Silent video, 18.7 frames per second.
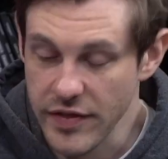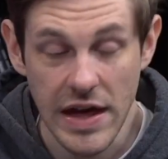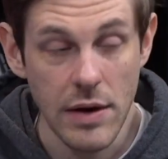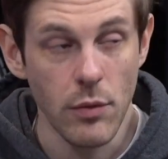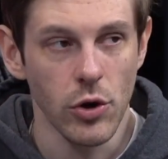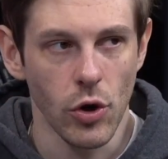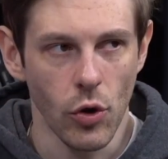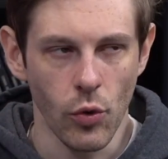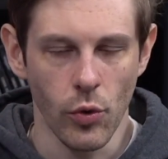they
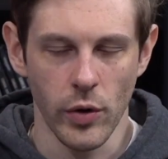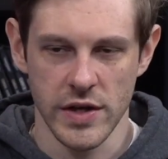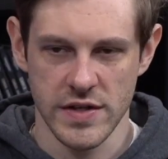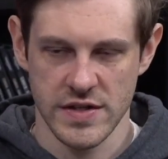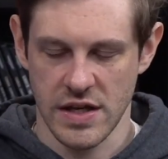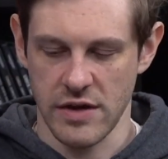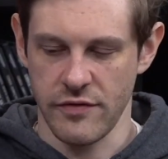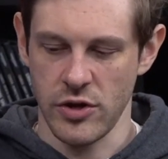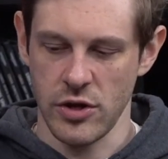will
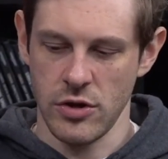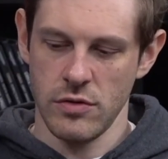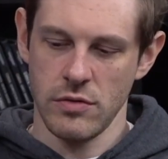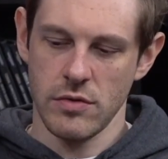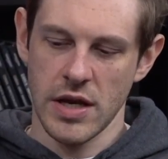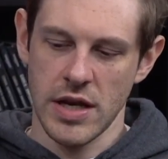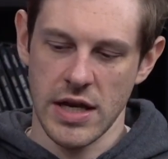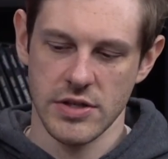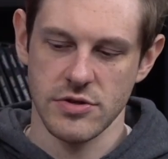always give you
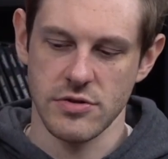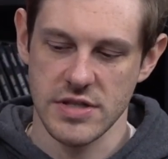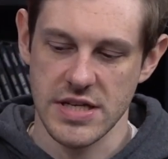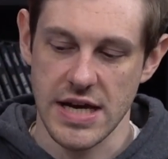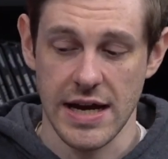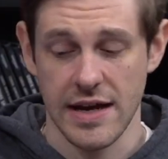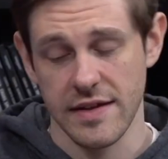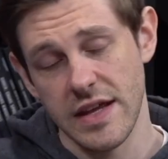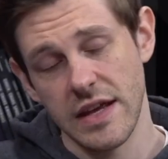an extra
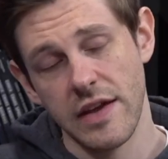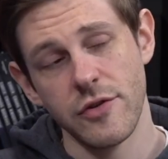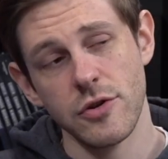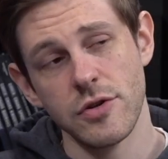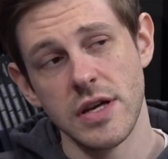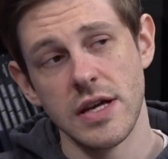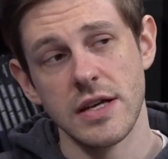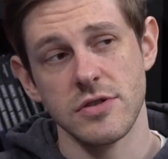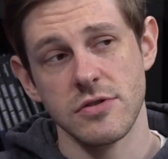attack, and they give you
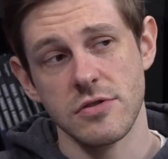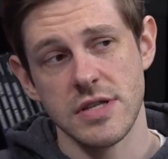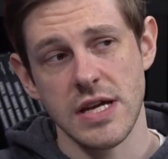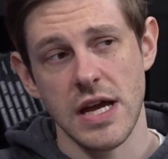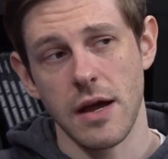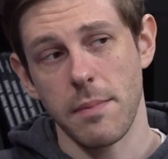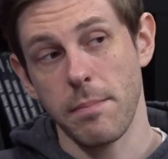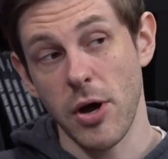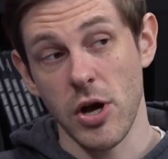an extra
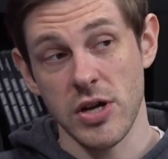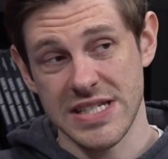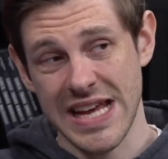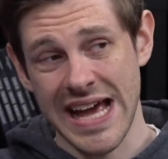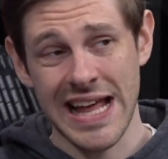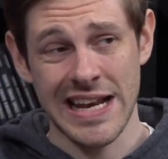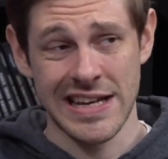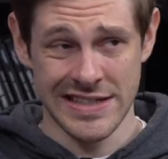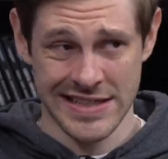attack per
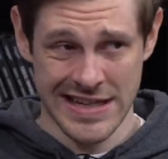talon